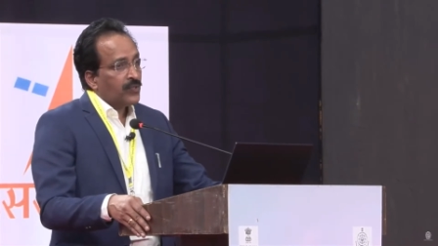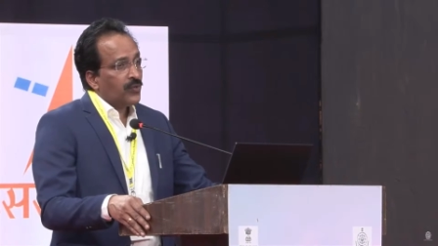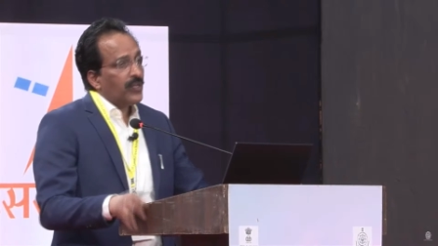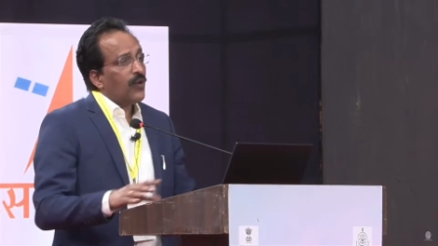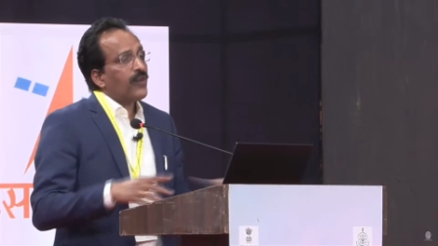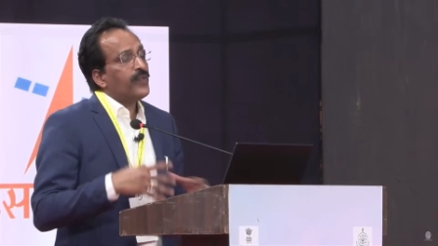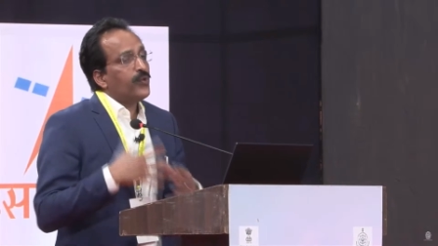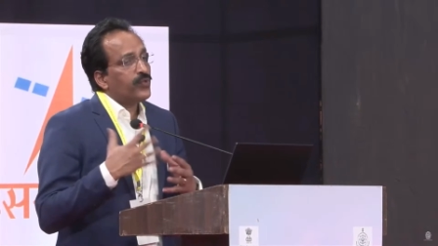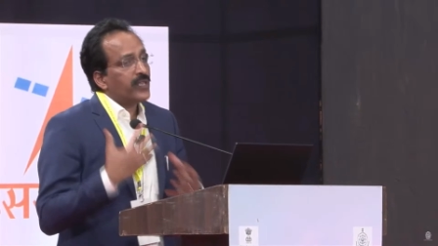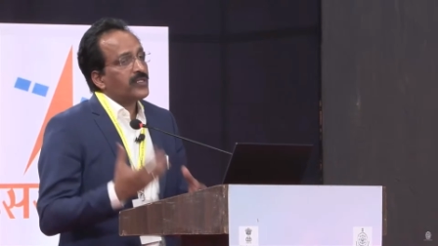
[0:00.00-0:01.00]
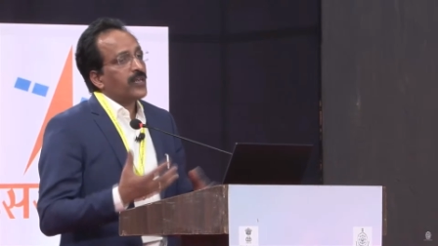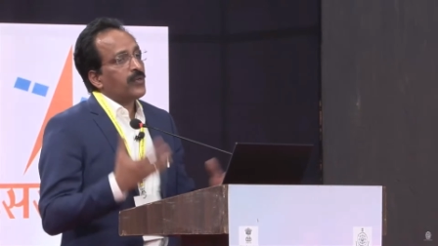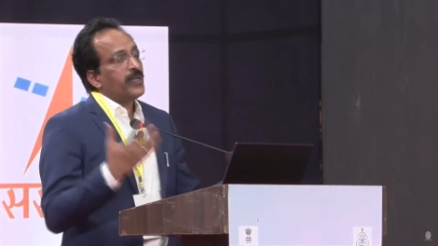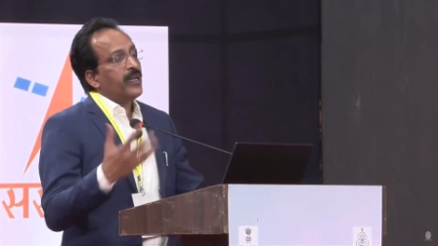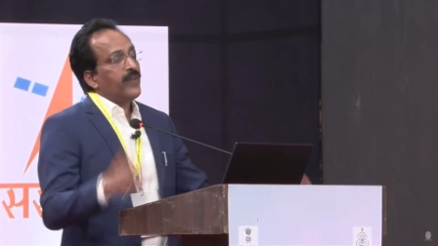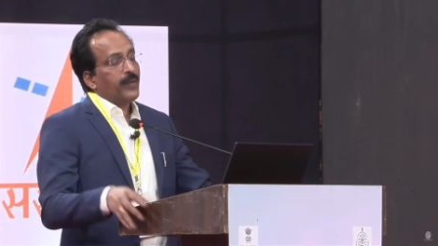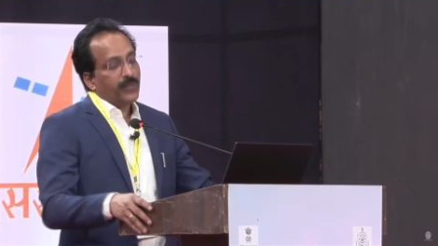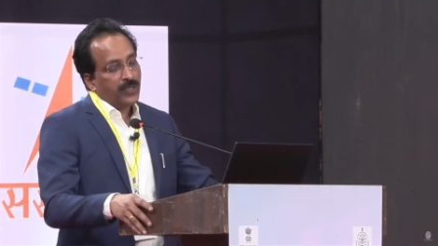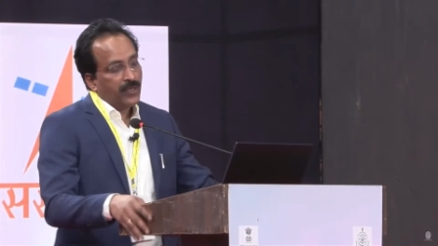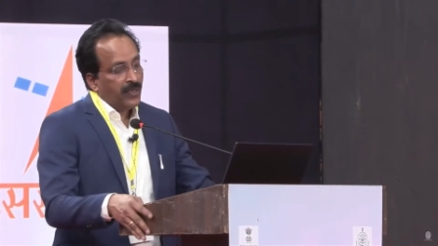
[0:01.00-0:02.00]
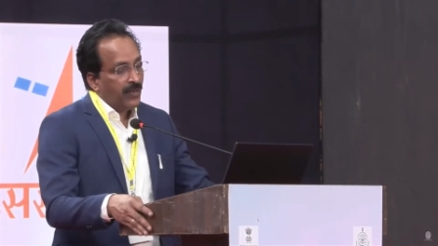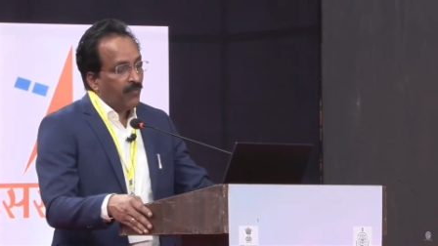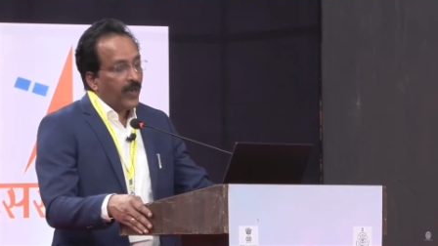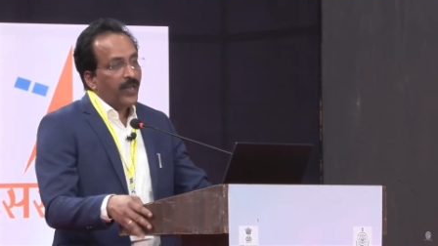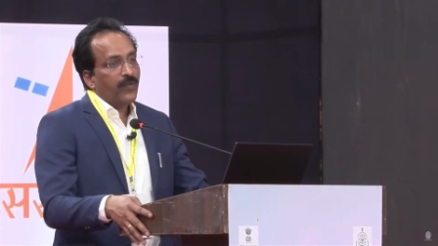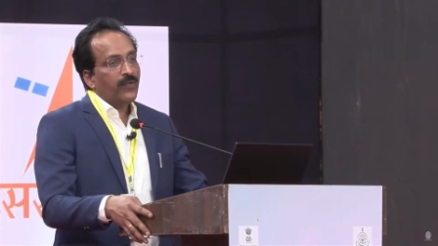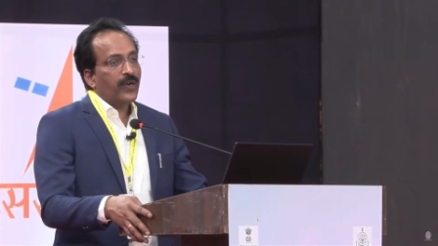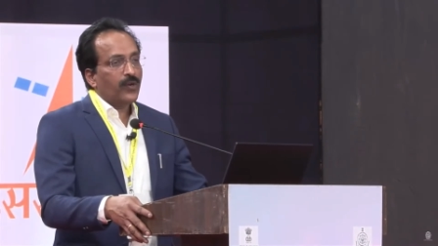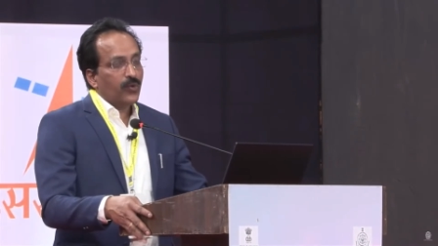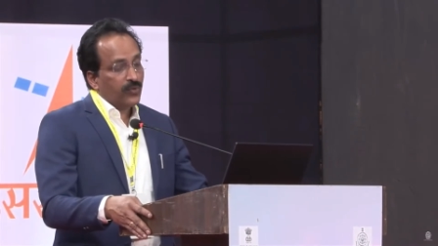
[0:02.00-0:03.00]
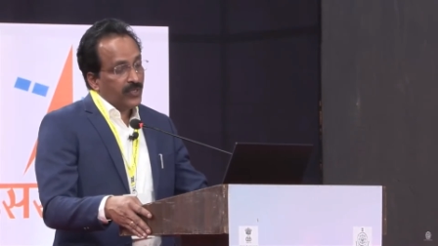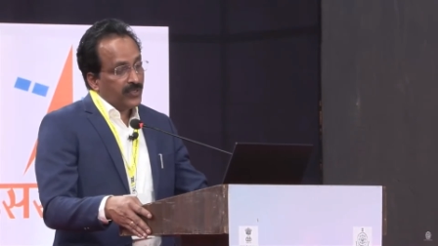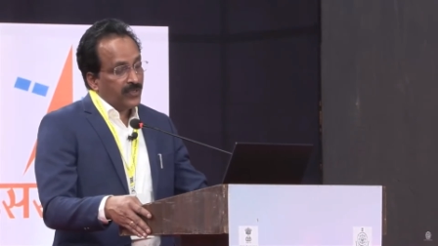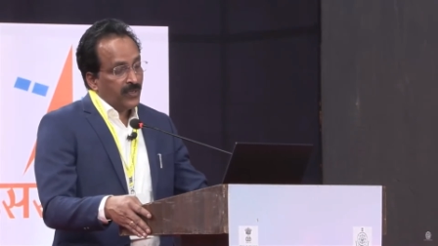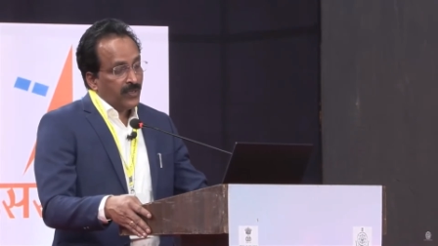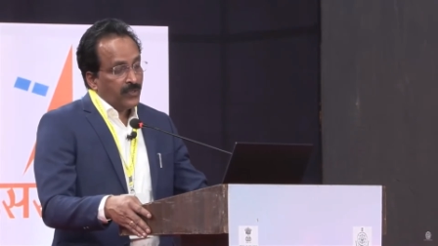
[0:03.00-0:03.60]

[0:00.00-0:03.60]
So a lot of new things are to be developed while we want to do this.